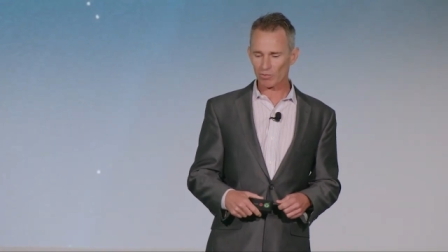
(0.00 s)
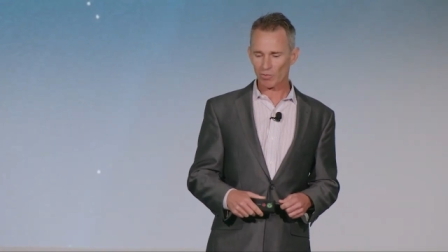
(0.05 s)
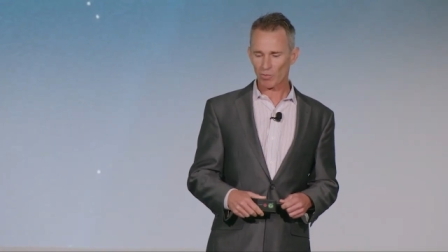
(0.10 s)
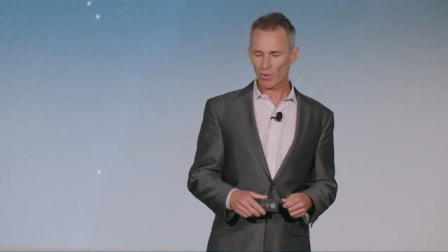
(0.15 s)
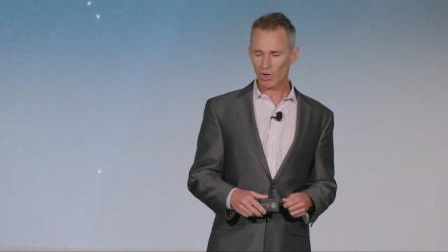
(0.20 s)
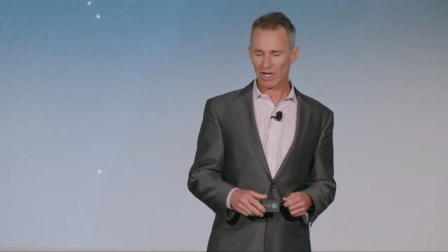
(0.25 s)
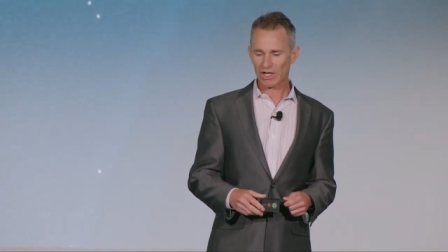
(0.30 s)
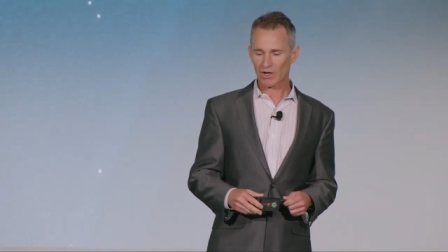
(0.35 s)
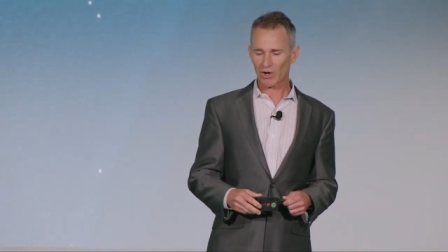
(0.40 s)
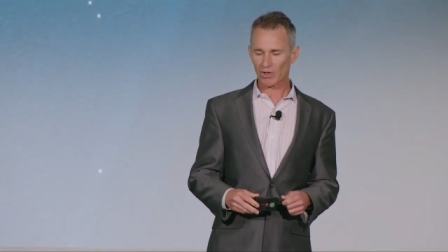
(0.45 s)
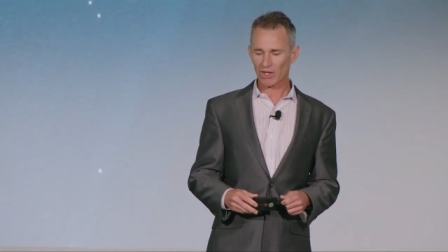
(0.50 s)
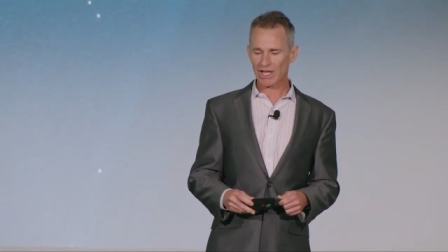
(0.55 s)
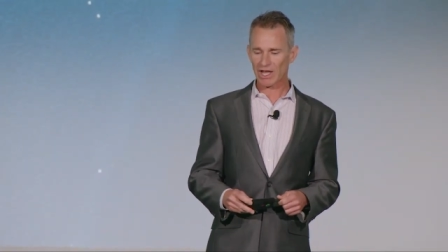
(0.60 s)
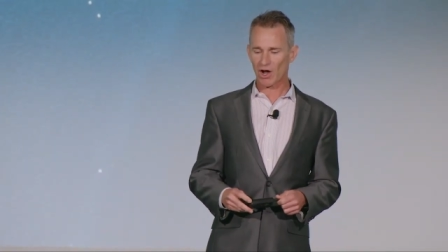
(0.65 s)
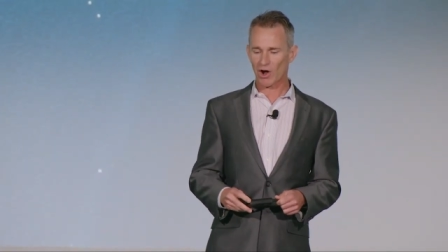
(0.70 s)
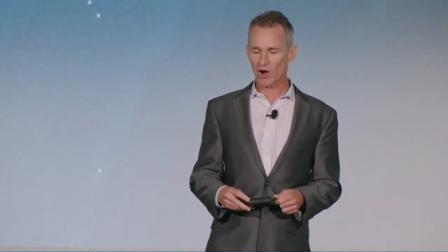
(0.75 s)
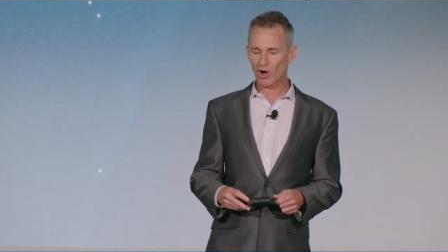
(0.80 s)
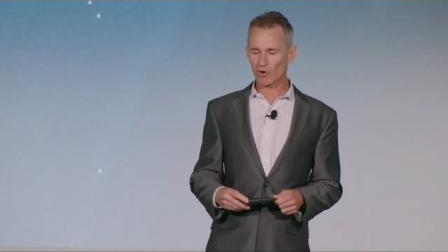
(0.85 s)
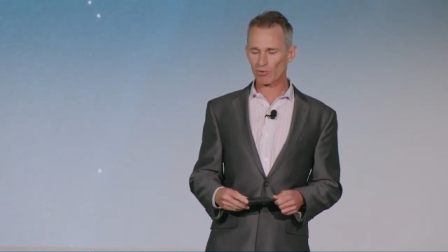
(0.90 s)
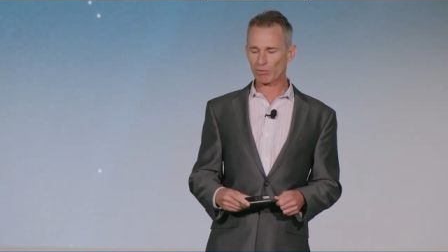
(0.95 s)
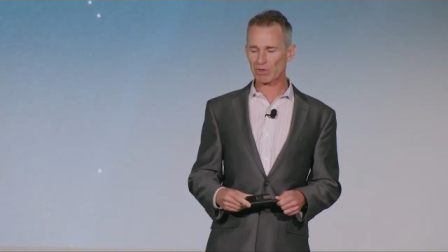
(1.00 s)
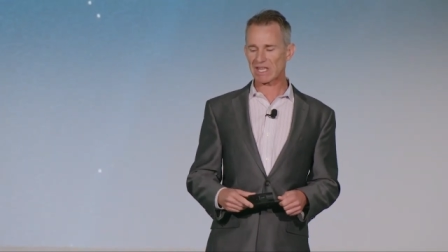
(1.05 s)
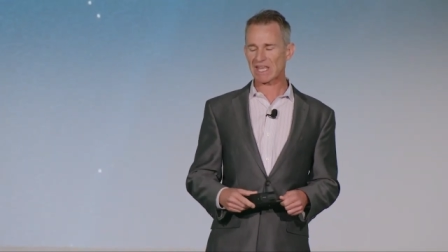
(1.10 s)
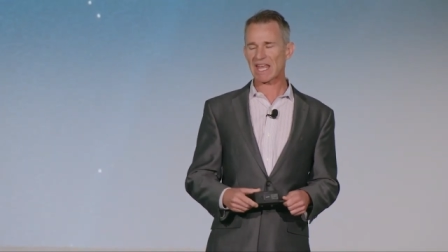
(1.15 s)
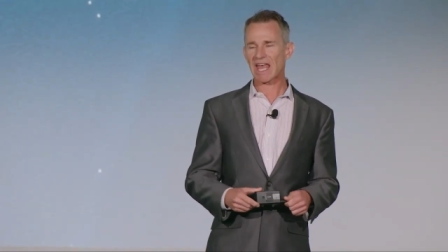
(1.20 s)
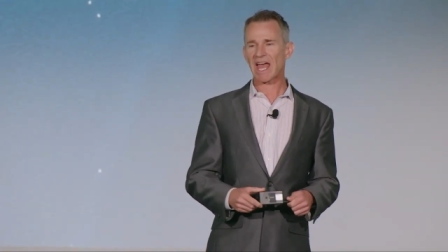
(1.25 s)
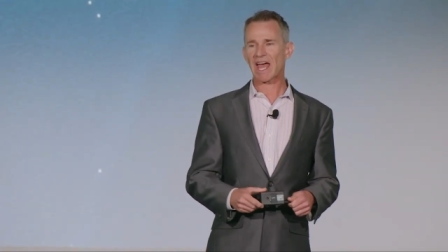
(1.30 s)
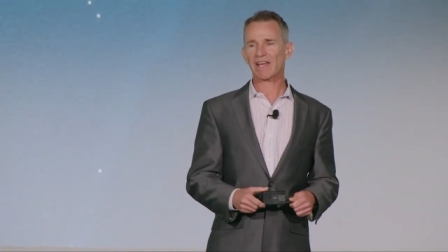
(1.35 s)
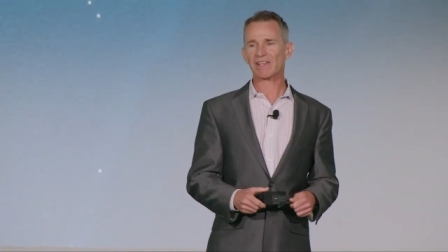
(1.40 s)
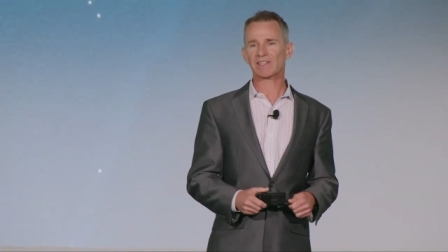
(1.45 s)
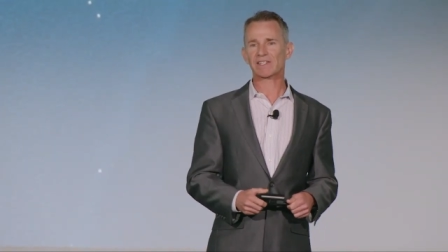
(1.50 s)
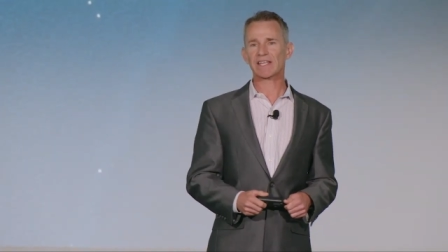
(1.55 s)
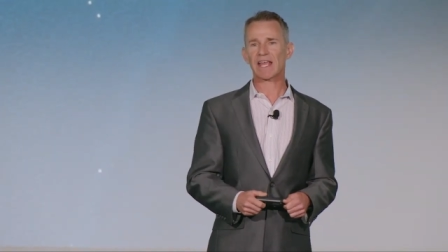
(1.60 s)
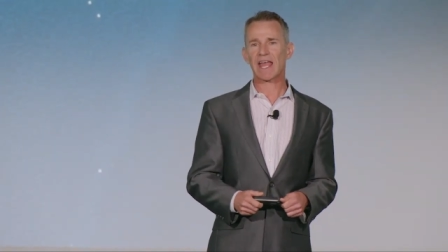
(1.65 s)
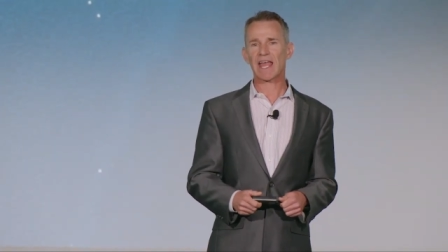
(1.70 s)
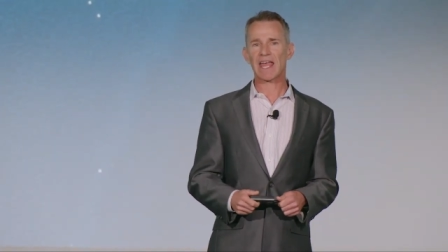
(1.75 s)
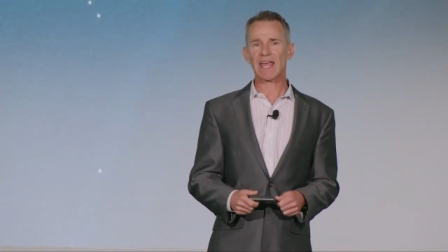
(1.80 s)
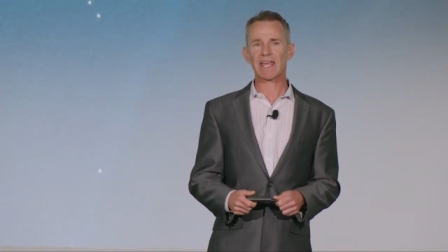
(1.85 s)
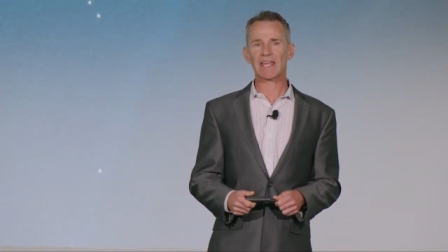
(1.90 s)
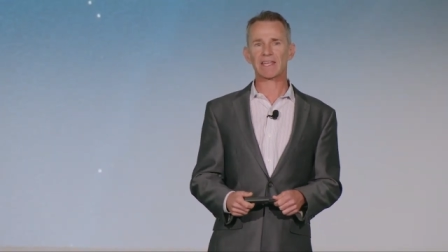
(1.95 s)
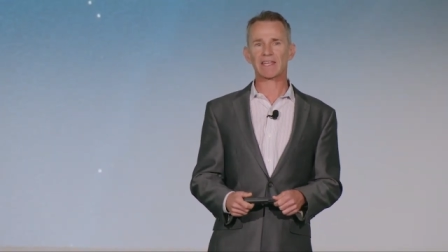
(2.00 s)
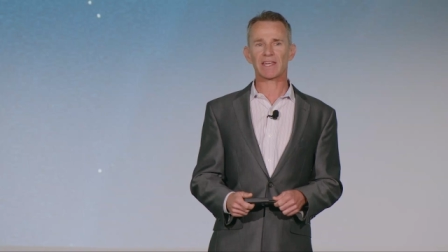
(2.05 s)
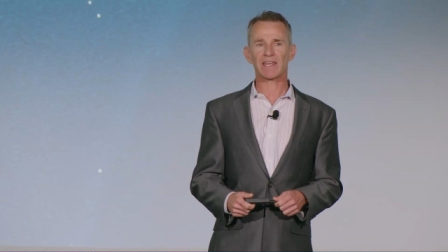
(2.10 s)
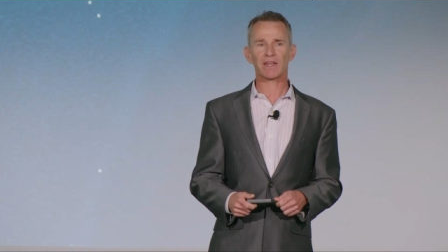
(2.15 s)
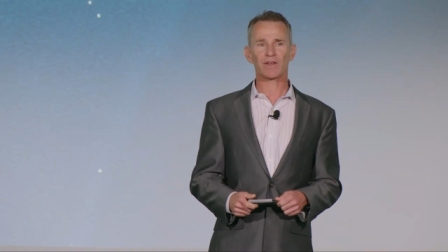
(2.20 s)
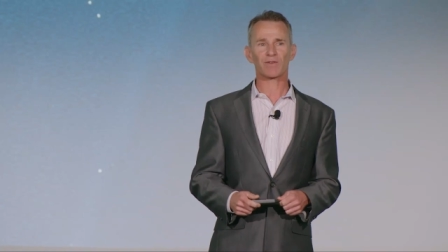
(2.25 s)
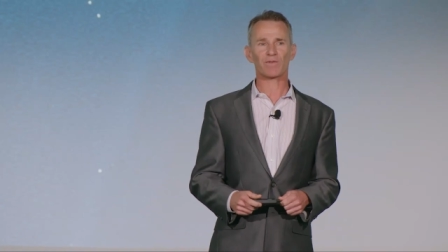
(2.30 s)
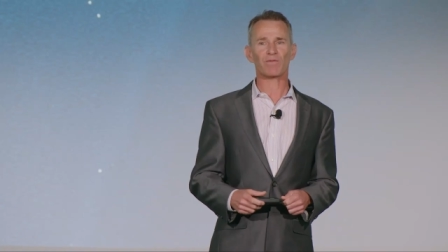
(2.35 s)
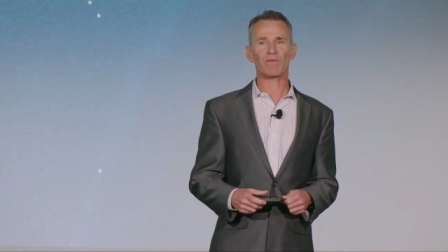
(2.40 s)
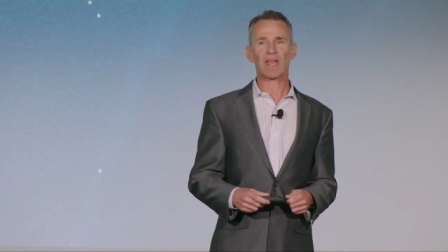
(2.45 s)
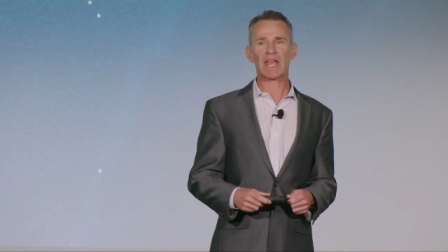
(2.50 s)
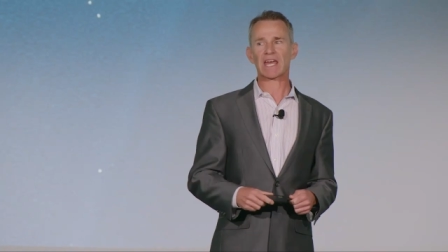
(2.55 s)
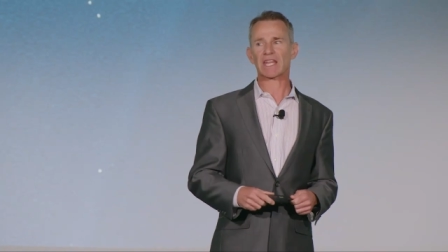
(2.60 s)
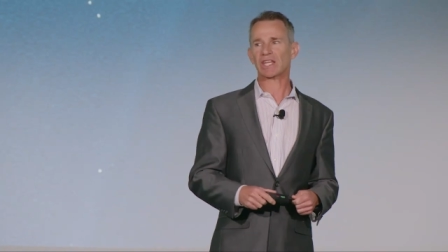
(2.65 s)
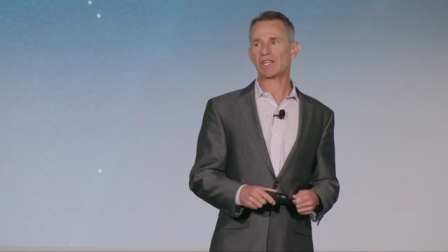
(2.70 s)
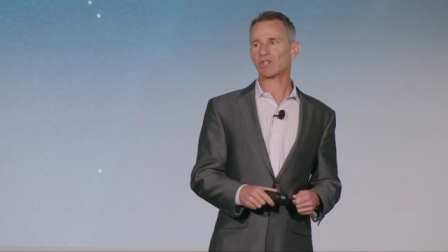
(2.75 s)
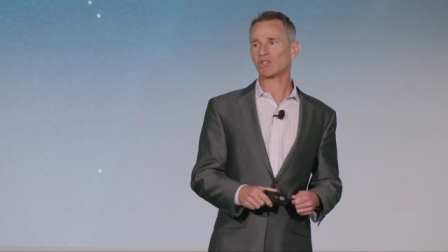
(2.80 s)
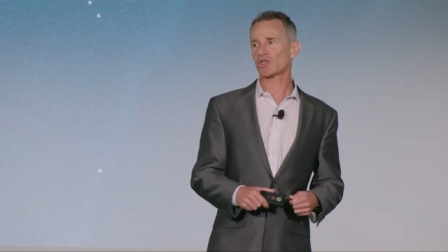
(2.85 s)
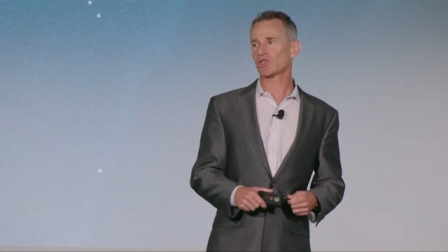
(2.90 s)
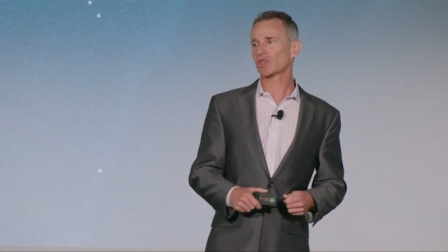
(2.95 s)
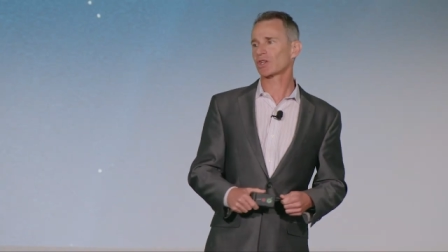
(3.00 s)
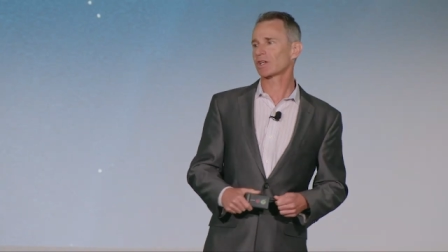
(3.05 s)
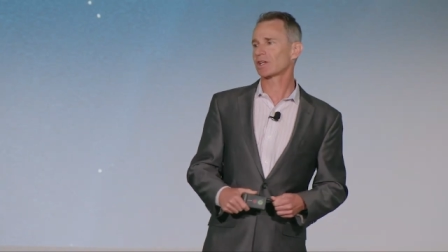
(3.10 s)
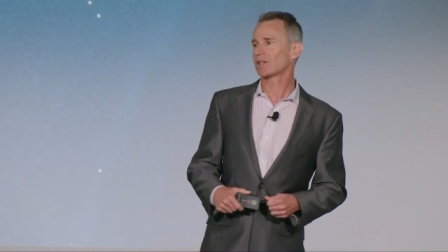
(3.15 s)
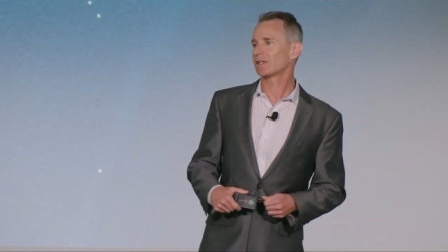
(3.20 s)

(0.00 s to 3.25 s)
what I call the RBSA advantage.